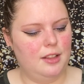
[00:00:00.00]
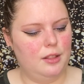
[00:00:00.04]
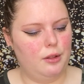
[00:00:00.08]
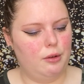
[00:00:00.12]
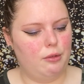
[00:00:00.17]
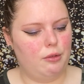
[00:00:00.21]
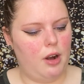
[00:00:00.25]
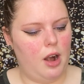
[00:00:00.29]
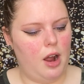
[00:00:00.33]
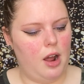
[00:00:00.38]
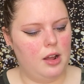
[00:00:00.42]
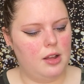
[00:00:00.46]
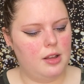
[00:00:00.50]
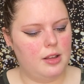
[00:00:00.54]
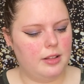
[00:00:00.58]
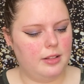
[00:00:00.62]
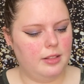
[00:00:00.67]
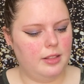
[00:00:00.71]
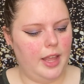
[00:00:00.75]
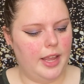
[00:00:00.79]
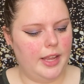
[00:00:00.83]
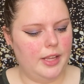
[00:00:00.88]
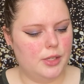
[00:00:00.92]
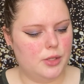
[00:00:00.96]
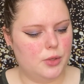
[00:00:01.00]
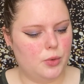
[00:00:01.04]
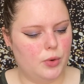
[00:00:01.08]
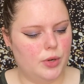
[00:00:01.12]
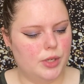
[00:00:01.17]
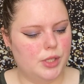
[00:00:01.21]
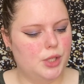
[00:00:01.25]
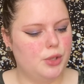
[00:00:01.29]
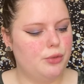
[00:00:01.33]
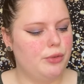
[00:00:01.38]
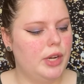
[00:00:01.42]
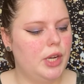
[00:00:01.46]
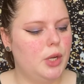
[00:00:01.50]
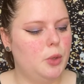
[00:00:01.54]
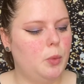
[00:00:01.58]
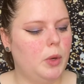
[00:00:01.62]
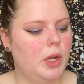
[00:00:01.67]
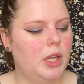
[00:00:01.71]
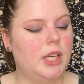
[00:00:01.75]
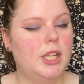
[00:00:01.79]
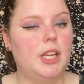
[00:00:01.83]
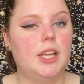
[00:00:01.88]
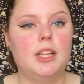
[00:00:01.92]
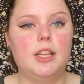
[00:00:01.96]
Lorac Light Source 3-in-1